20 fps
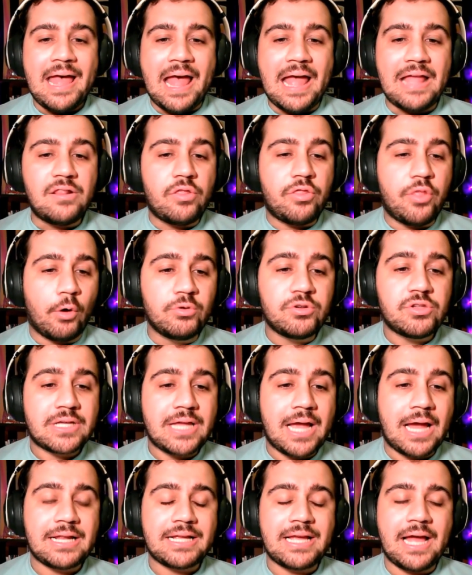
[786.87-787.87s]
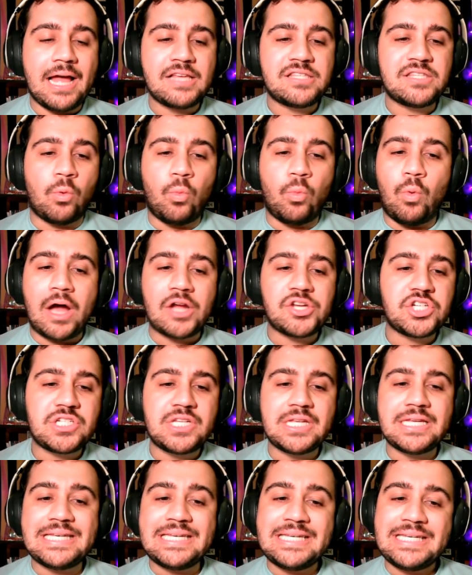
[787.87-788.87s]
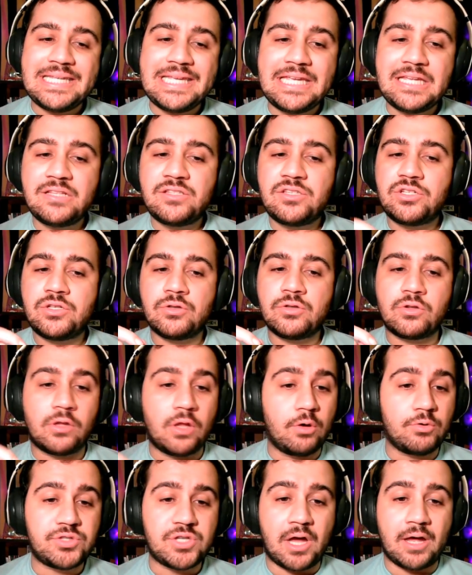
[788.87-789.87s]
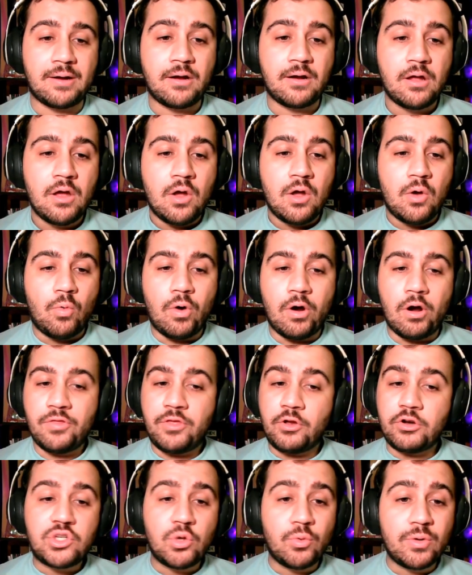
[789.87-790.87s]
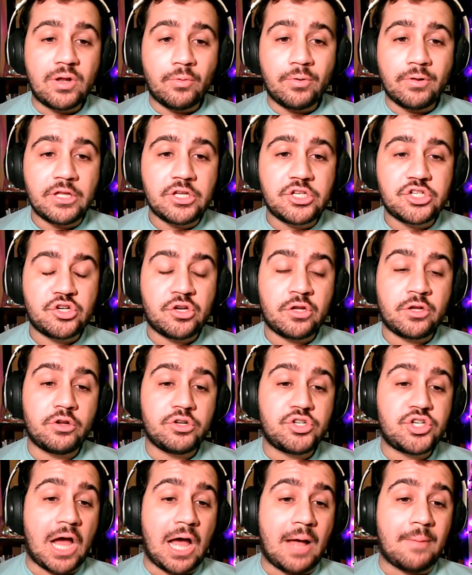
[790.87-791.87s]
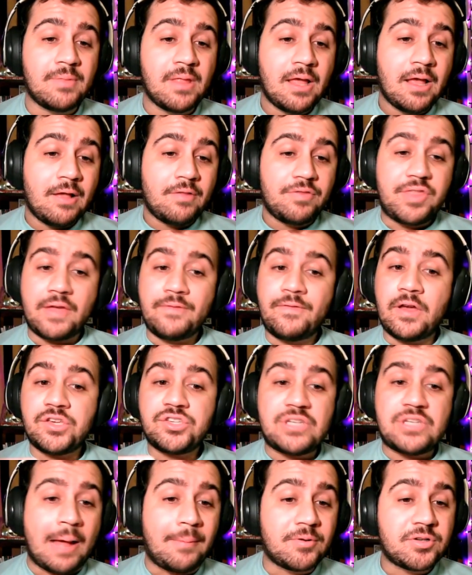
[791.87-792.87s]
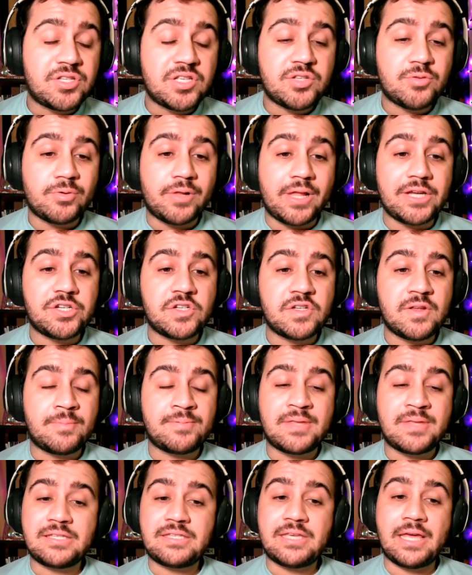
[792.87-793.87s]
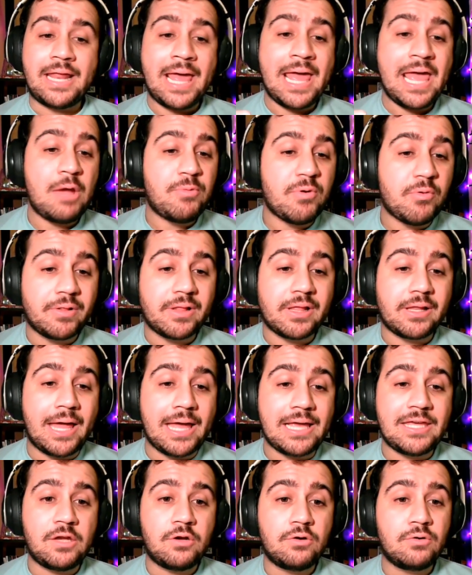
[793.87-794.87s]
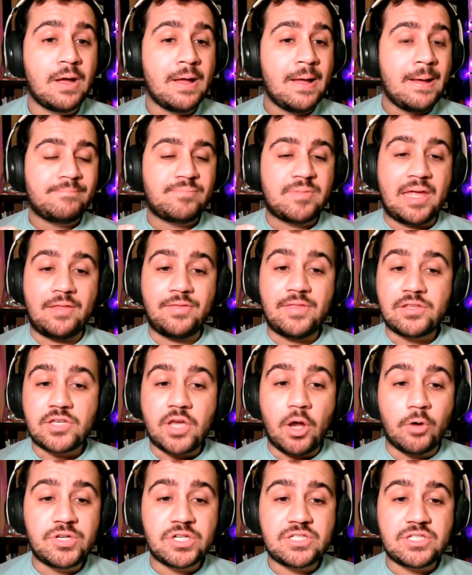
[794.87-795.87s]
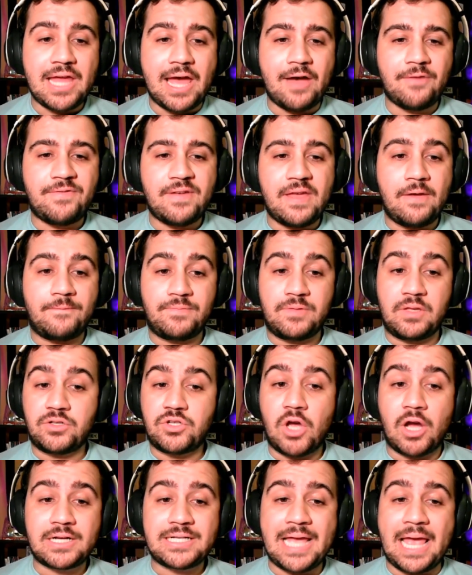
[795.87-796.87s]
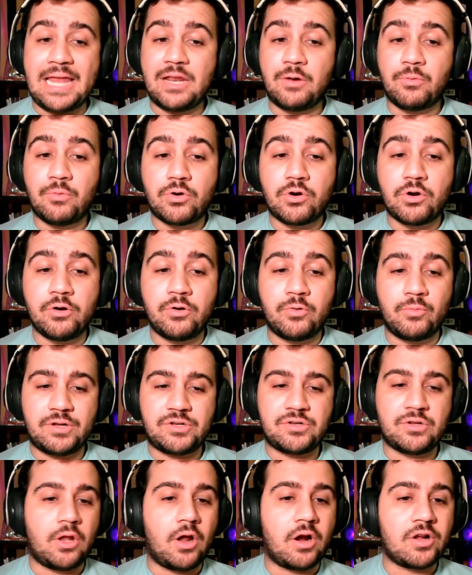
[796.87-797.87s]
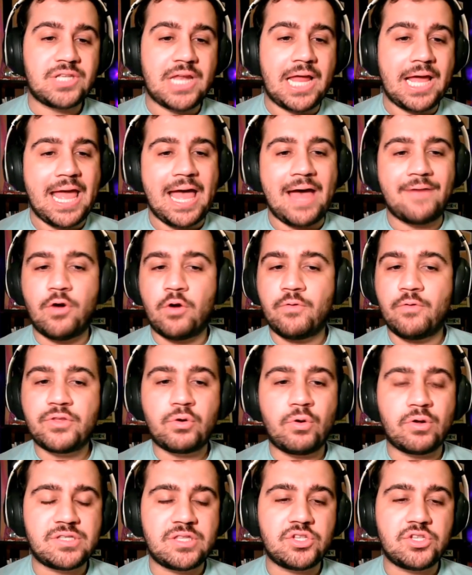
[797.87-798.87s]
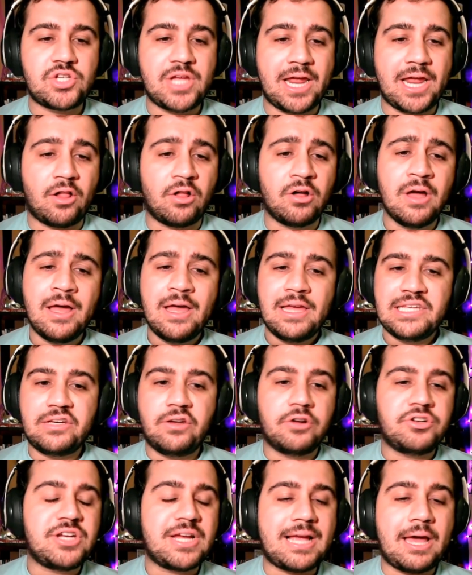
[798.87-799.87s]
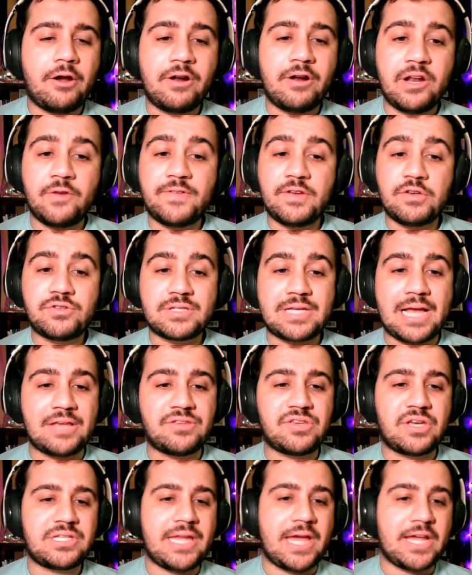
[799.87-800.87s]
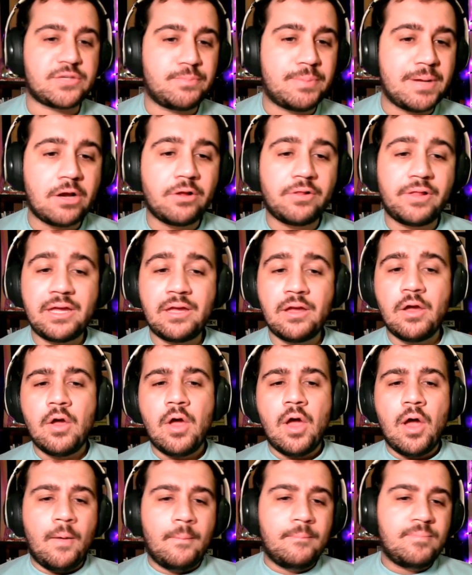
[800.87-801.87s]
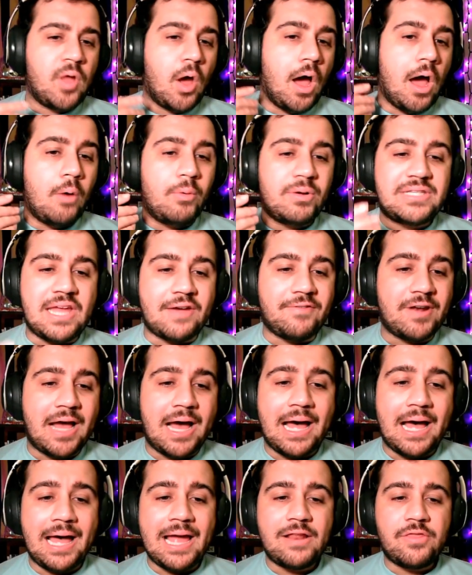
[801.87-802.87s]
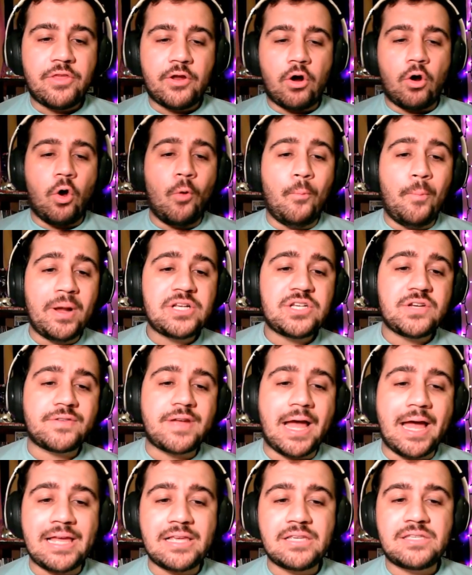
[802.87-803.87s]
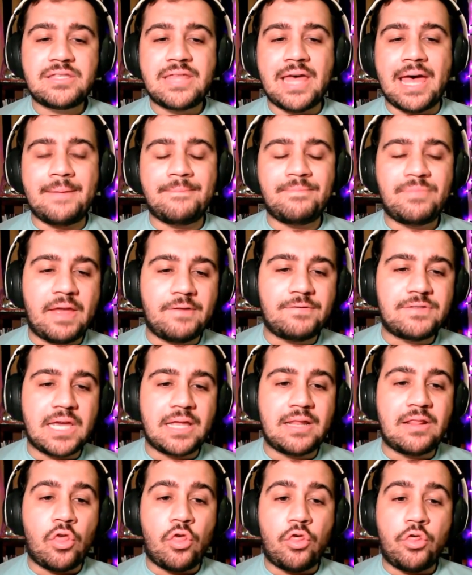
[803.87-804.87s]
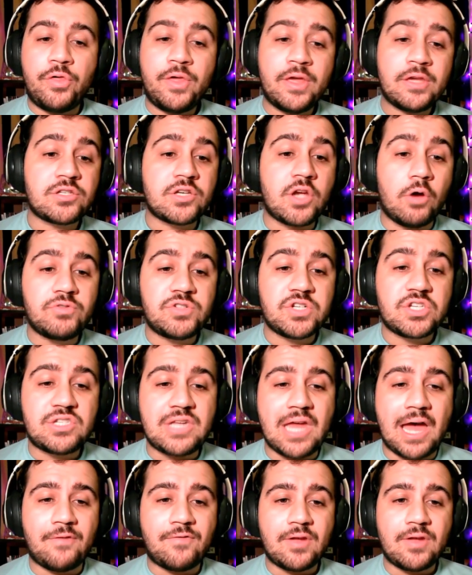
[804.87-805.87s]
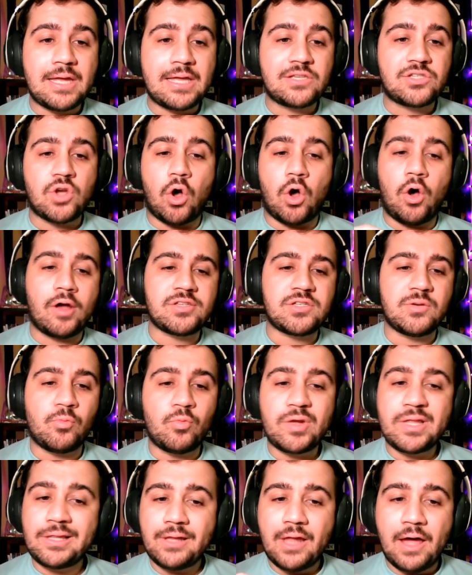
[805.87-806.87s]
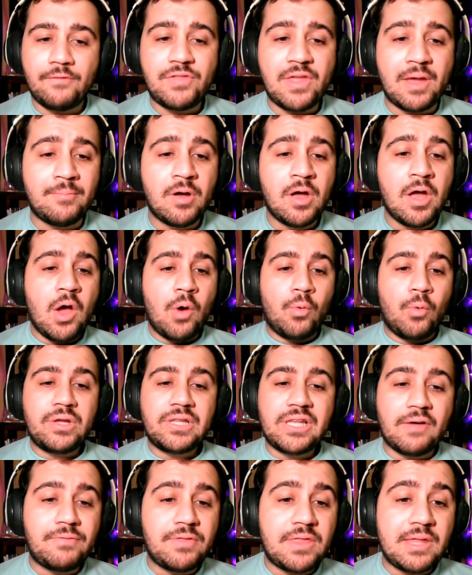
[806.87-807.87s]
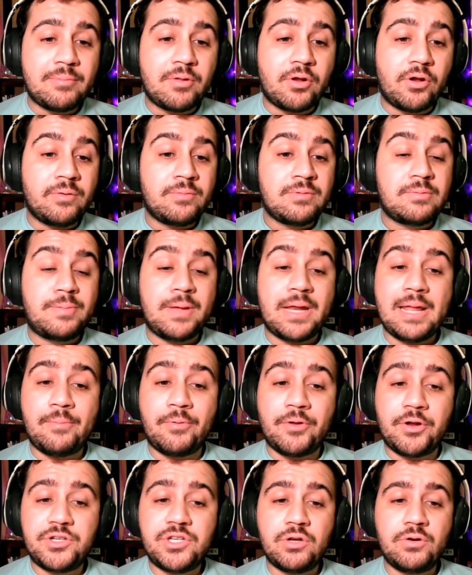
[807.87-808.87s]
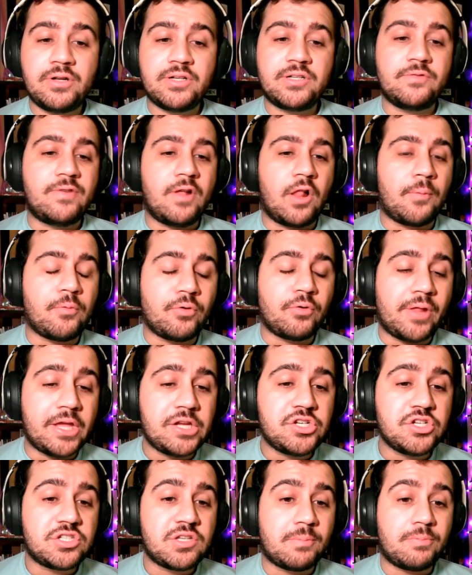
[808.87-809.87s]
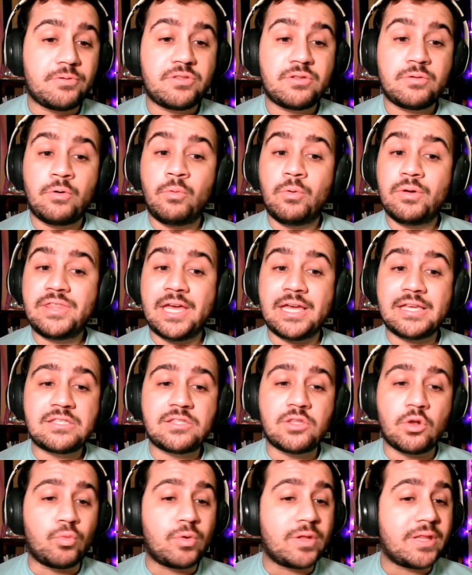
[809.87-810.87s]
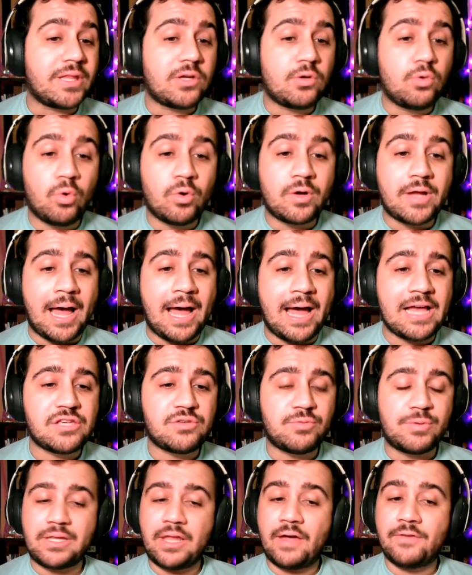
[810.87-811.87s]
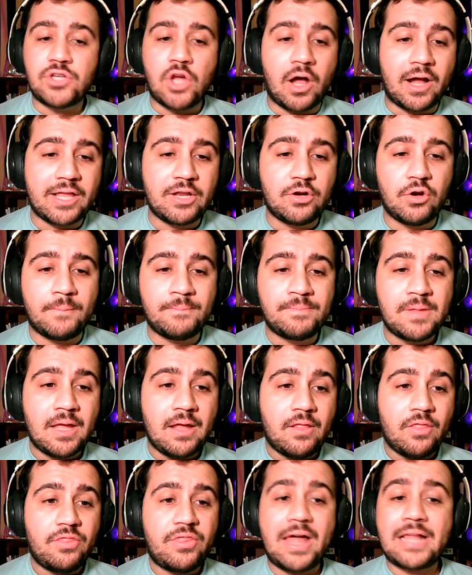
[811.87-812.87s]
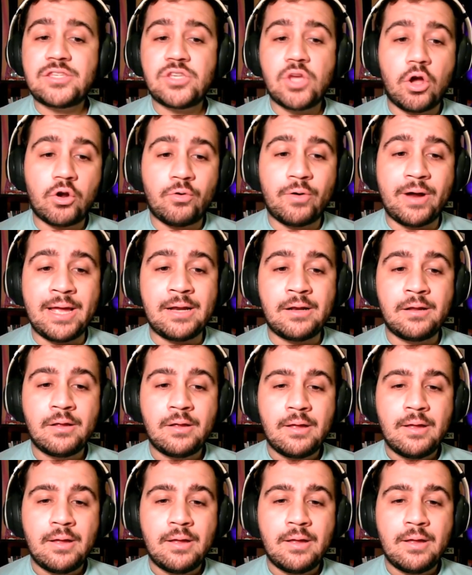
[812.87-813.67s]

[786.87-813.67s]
And those are the kind of guys that Washington needs to close on, where they're doing a really good job. They've established these relationships. They said, hey, we really like you. And this coaching staff, if you talk to any recruit, which Lars and I have over the course of this channel, you go check out our interviews with guys like Dash Beerley, with Devin Hyde. There are a whole bunch of guys that have said this coaching staff is awesome. We love them. We love what they've been able to do to develop a relationship with us. They're really cool guys. We love talking to them. That's all great.